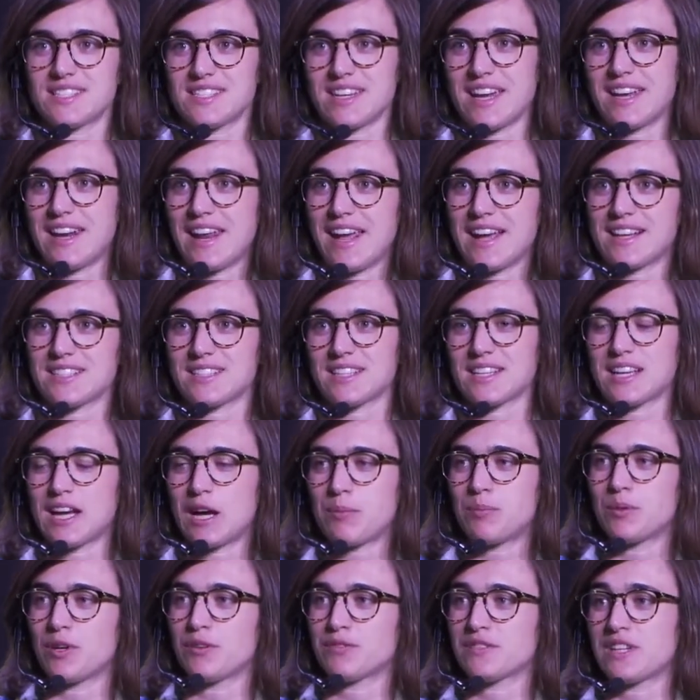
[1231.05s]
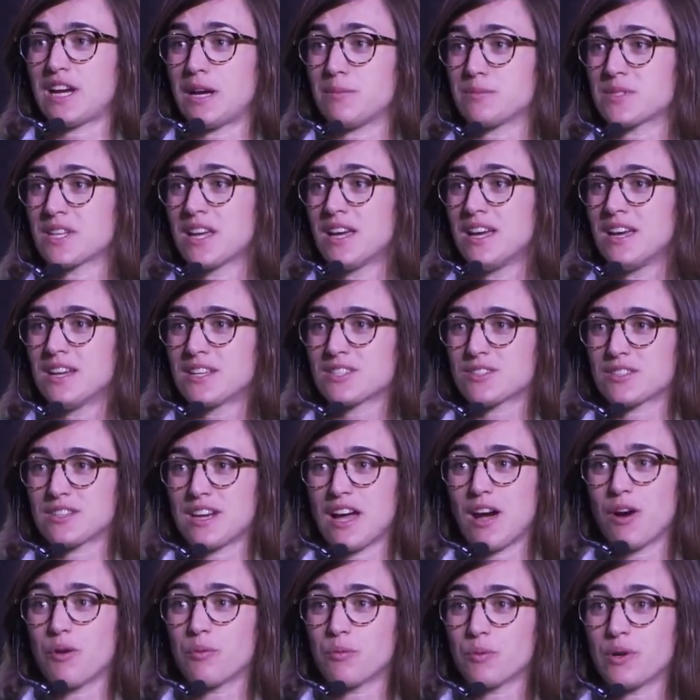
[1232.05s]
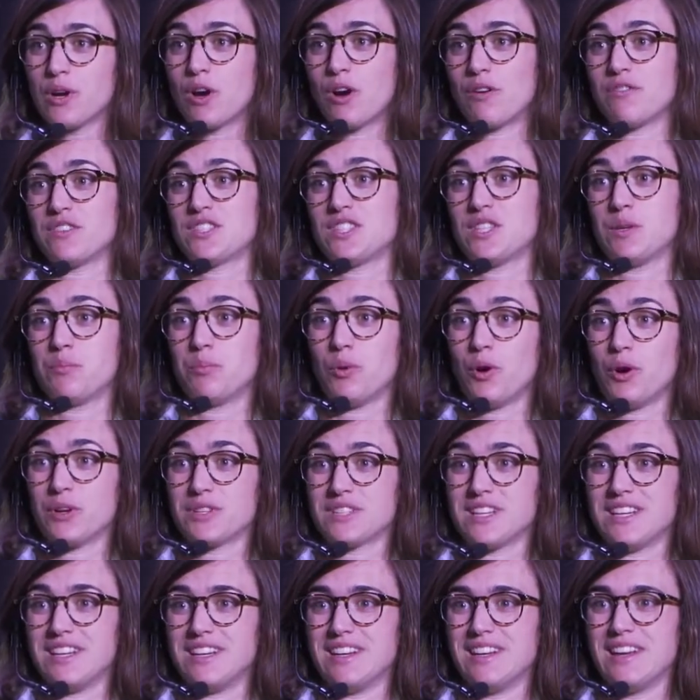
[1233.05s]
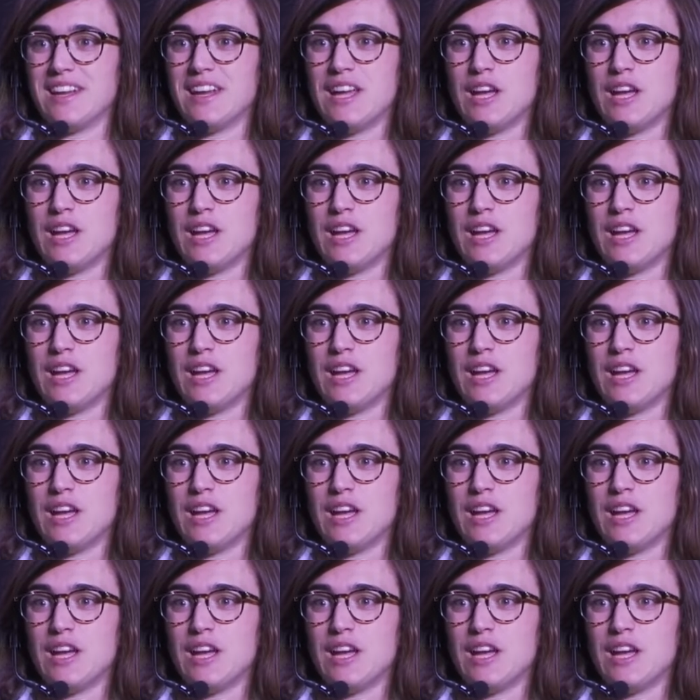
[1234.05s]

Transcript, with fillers: 10x a couple of times. So now we are obviously bought in.